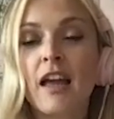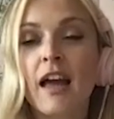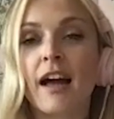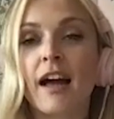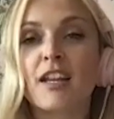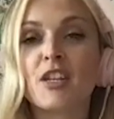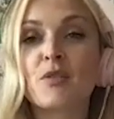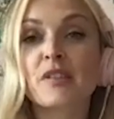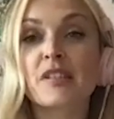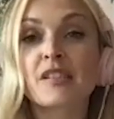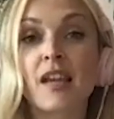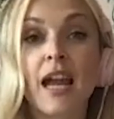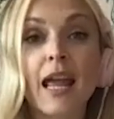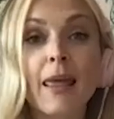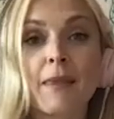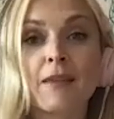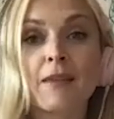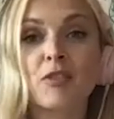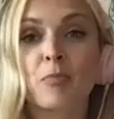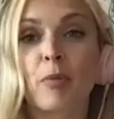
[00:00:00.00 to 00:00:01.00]
And you say
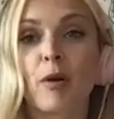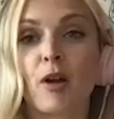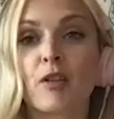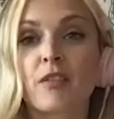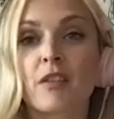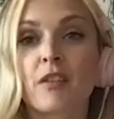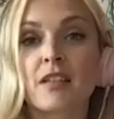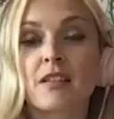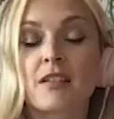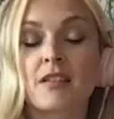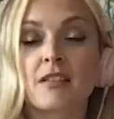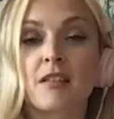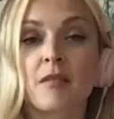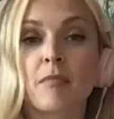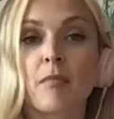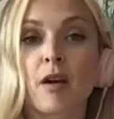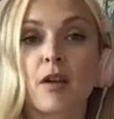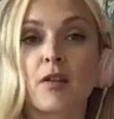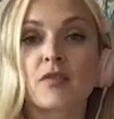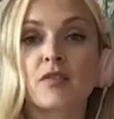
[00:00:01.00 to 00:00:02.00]
in this book that this is the
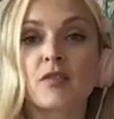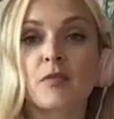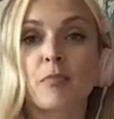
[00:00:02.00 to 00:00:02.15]
most